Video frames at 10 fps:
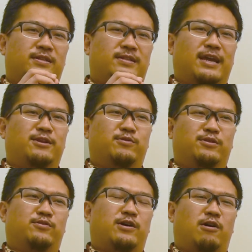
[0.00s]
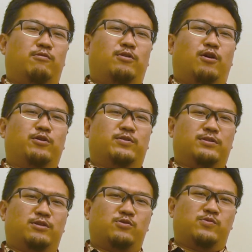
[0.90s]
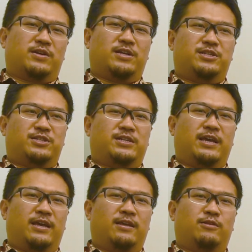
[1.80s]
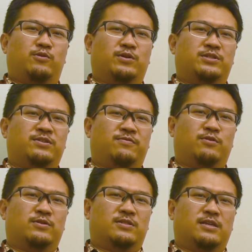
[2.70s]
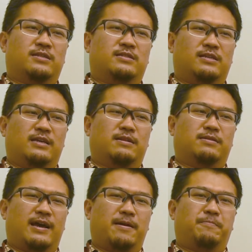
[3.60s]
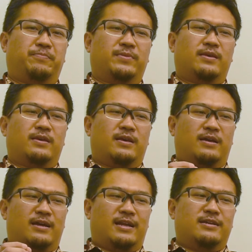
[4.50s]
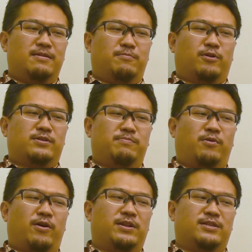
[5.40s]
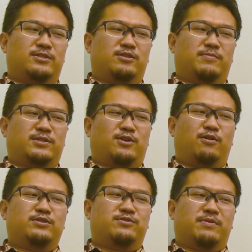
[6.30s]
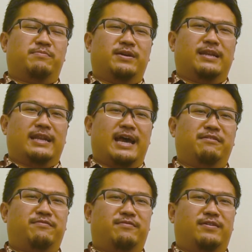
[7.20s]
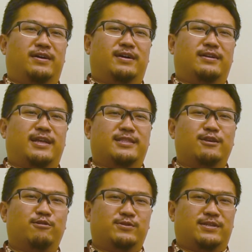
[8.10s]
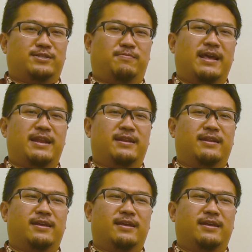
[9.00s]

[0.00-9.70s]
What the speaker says: Then you will know how long you'll need to work each day to achieve those things in time. Another important point is you must always remember in life, nothing goes as planned.